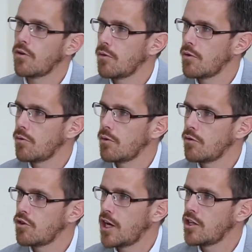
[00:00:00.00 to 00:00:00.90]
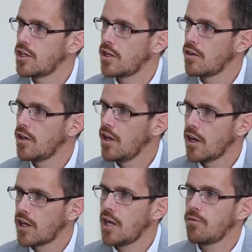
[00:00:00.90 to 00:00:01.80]
We'll change it
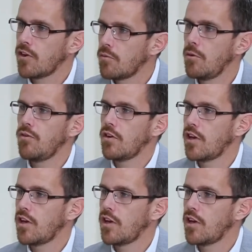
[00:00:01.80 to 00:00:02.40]
and keep things moving.